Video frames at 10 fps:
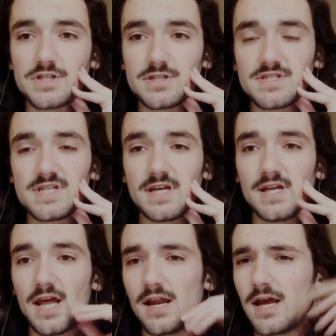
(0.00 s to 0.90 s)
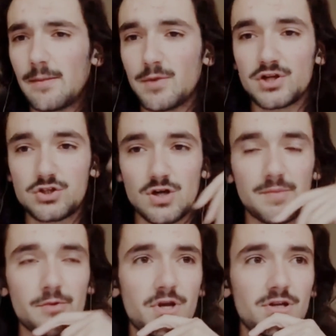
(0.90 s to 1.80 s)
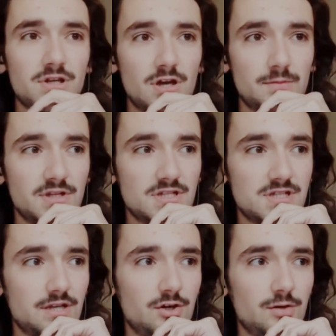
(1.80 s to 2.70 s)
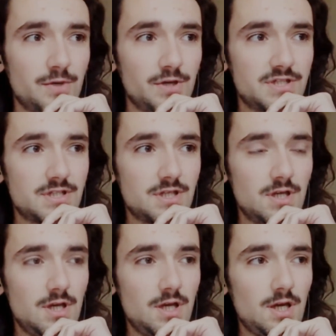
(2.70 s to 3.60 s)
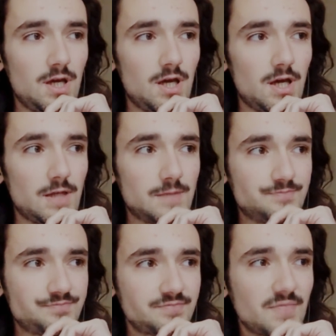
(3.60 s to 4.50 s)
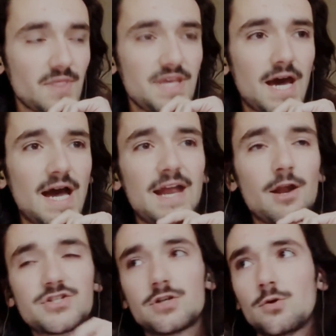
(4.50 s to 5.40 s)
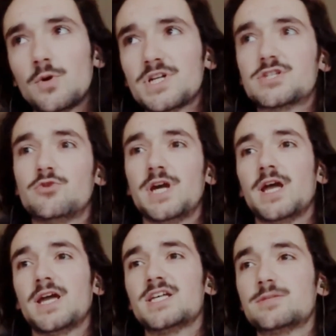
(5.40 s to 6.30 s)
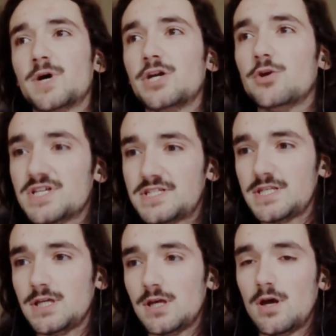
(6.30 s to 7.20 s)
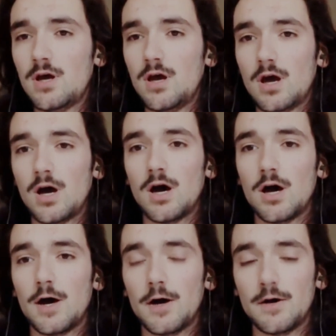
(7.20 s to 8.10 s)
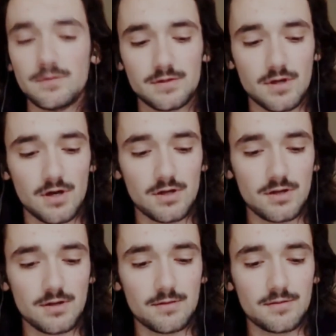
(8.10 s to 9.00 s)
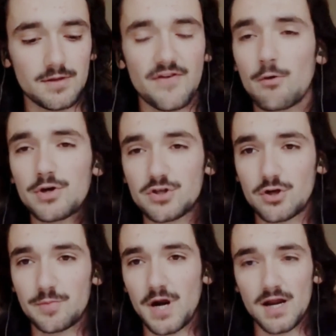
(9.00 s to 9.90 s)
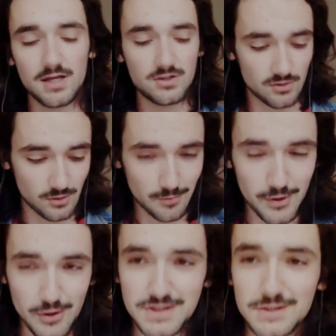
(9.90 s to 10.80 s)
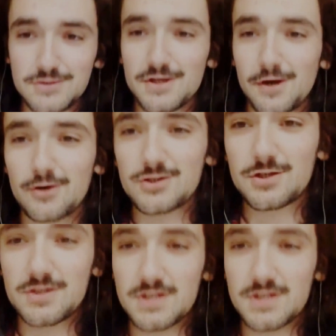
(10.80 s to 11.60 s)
I'm not sure. I mean, we can talk about this later, but um, yeah. And also, what's great, I guess, about USC, uh, if I were to compare, I like to compare USC to SCI just because it's so close.